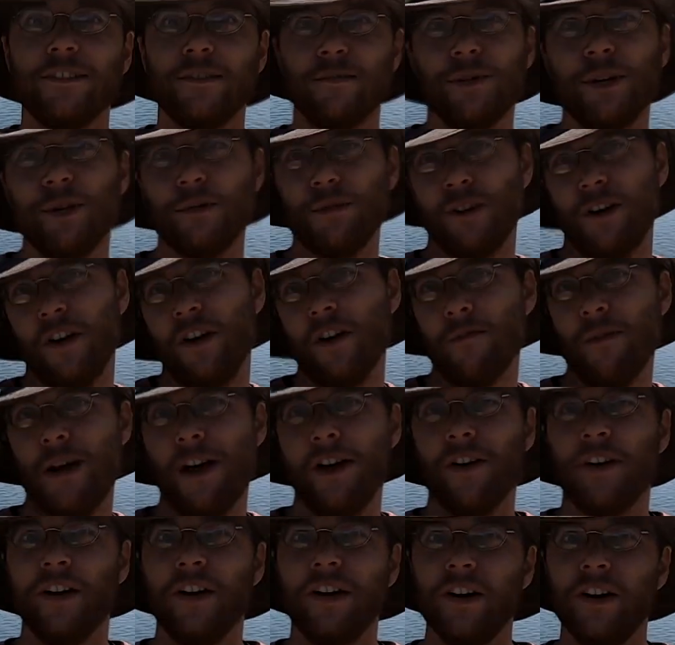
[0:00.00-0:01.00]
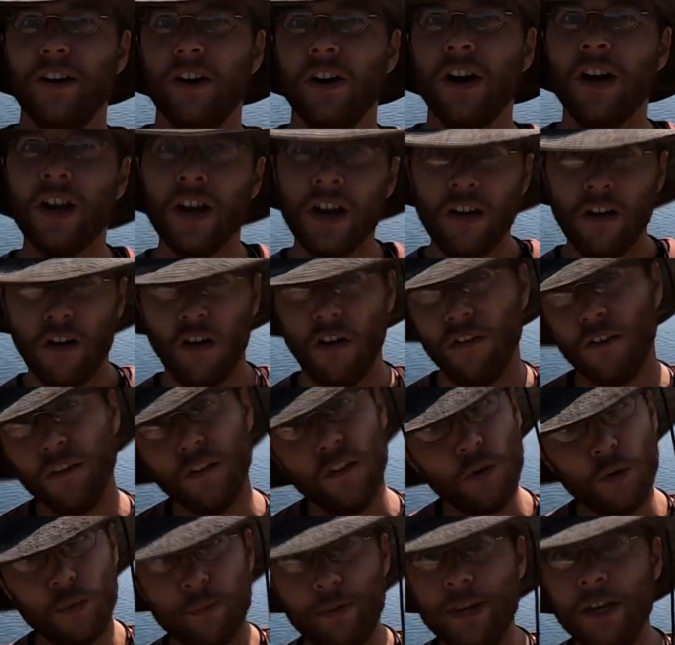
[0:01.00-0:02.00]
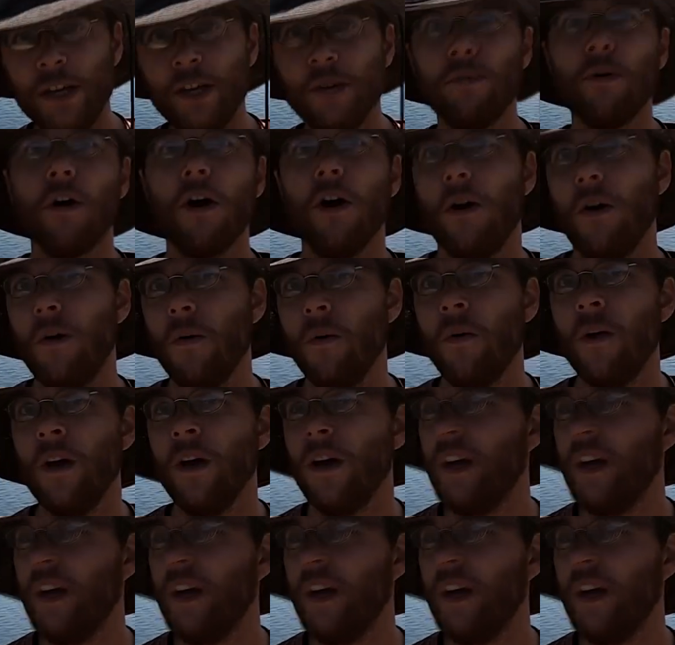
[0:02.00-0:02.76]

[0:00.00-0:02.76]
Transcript: to be able to come out here on the little P-row